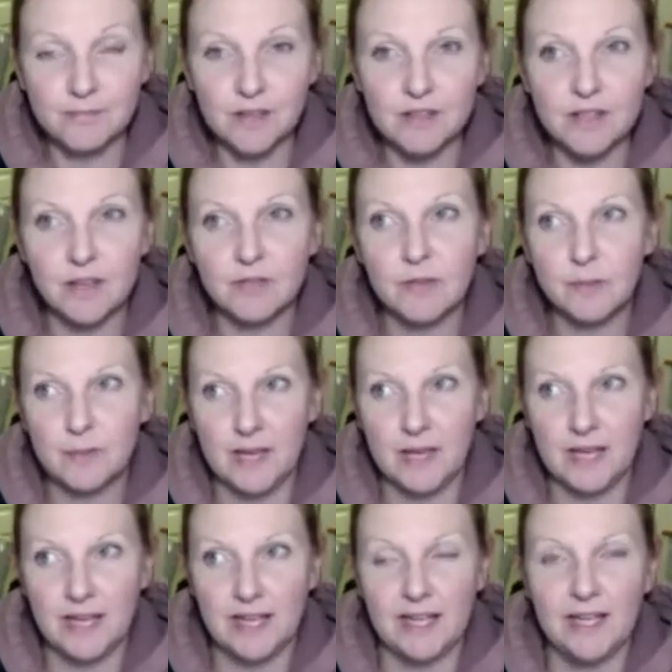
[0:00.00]
so for
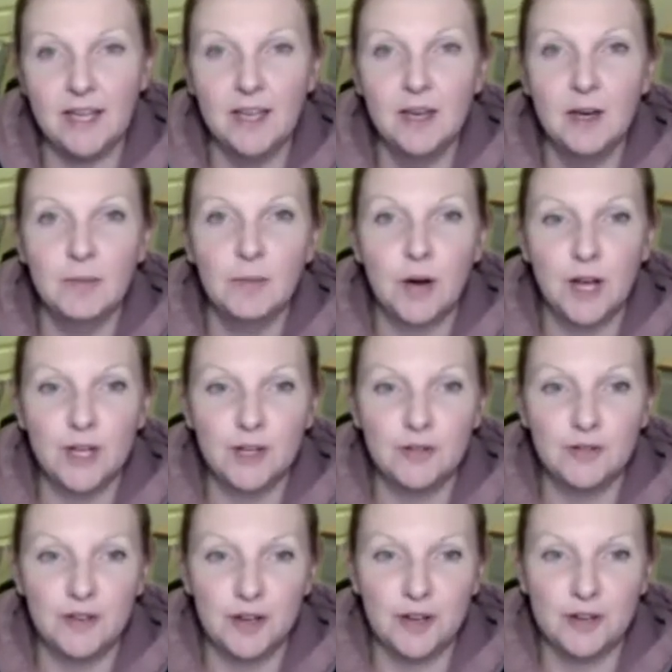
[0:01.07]
me, my new
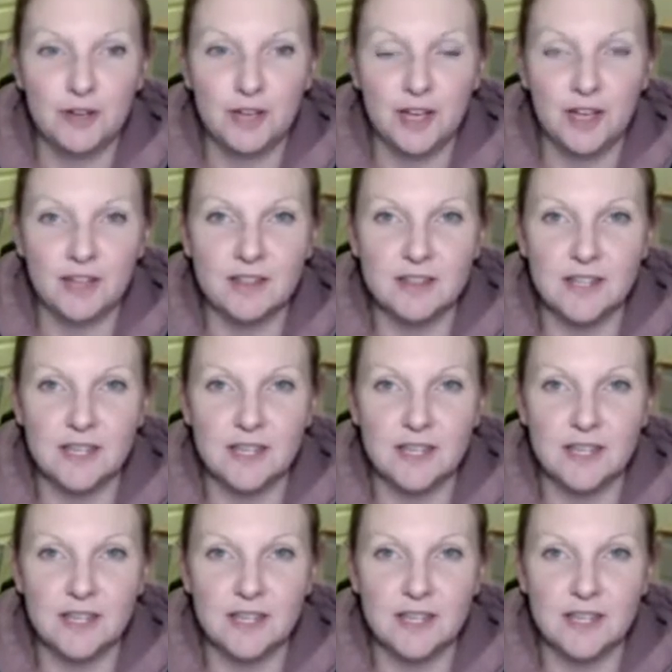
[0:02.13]
focus